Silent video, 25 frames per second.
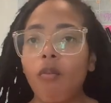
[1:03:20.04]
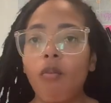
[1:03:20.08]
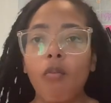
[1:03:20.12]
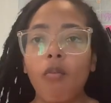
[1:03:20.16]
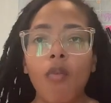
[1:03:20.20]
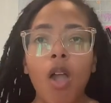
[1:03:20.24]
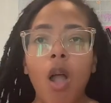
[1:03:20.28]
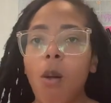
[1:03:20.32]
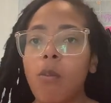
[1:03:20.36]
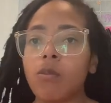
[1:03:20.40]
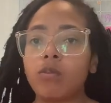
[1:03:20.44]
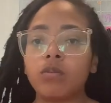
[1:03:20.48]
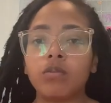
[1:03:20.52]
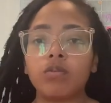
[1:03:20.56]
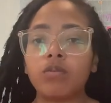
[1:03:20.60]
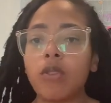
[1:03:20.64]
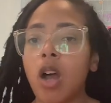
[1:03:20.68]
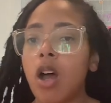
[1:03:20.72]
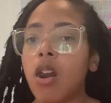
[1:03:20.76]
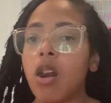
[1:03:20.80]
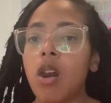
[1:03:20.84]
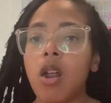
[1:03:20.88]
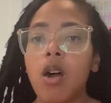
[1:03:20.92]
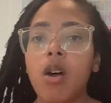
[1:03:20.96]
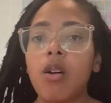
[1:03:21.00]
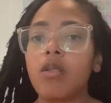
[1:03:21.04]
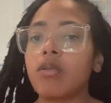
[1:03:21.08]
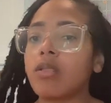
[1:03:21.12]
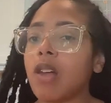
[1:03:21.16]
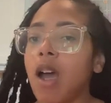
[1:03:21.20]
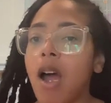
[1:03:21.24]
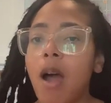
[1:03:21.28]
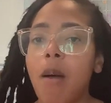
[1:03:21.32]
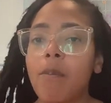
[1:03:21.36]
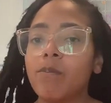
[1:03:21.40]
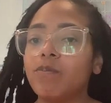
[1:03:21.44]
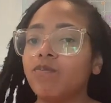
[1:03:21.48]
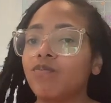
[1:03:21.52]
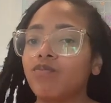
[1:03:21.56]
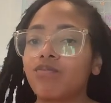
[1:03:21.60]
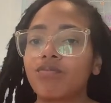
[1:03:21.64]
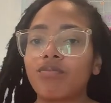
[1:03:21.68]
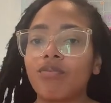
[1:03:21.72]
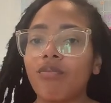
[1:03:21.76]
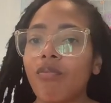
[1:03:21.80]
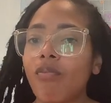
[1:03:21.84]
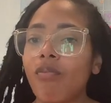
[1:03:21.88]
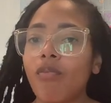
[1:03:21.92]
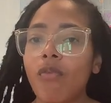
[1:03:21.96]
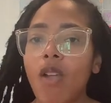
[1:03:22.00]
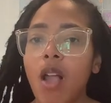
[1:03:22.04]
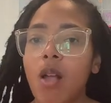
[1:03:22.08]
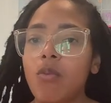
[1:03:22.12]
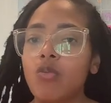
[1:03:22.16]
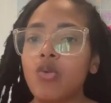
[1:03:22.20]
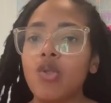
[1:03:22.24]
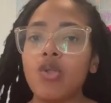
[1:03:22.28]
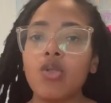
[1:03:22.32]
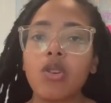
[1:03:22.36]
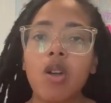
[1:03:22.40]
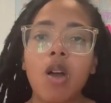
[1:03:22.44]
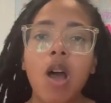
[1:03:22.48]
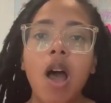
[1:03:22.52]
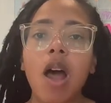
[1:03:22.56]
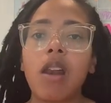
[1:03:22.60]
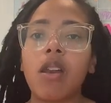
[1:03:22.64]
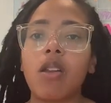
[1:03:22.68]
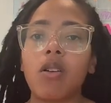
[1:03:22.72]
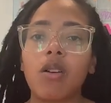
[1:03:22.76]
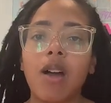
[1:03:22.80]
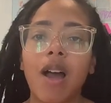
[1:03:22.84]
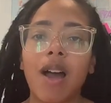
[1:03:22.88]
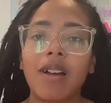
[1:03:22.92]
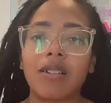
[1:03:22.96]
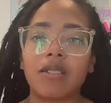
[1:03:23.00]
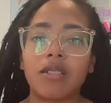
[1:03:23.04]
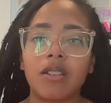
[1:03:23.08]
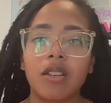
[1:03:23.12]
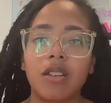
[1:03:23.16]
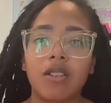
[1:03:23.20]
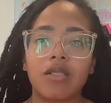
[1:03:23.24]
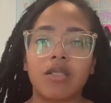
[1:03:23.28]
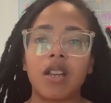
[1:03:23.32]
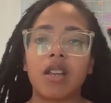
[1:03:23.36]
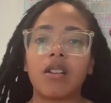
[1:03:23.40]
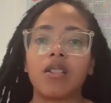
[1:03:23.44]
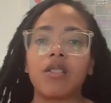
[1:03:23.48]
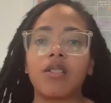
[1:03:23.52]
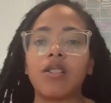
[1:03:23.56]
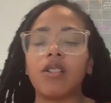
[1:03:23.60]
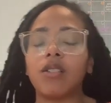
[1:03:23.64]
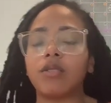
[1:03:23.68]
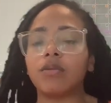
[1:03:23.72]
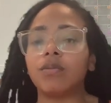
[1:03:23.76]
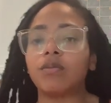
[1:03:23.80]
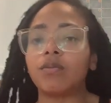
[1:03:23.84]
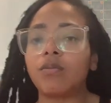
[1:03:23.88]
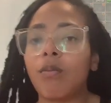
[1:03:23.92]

Uh, a long time. you know how long oxtails take to cook.